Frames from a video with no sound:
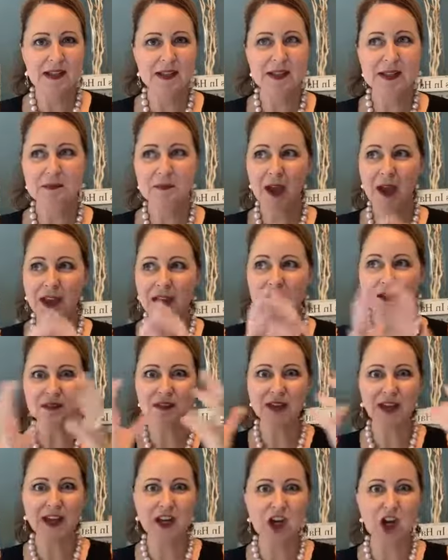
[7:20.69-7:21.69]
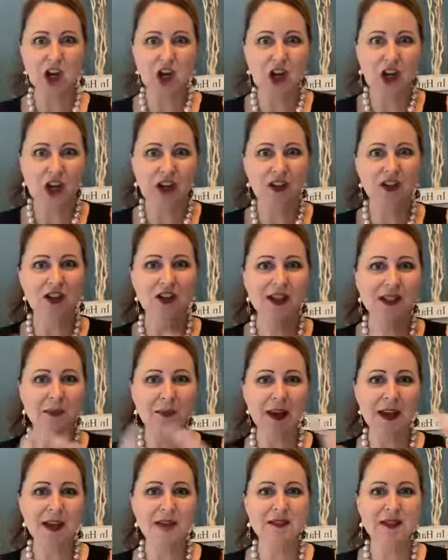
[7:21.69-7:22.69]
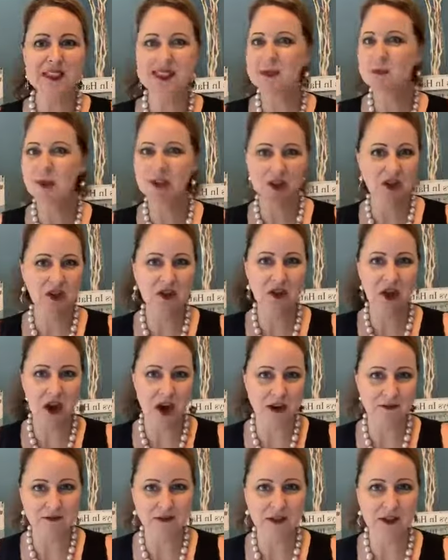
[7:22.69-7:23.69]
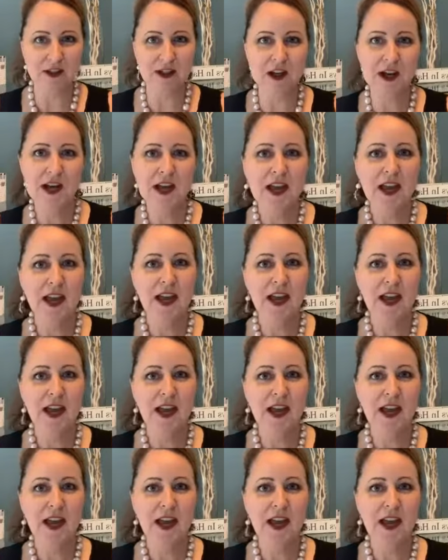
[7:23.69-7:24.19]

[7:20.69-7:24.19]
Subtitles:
some kind of like hook or some kind of special offer,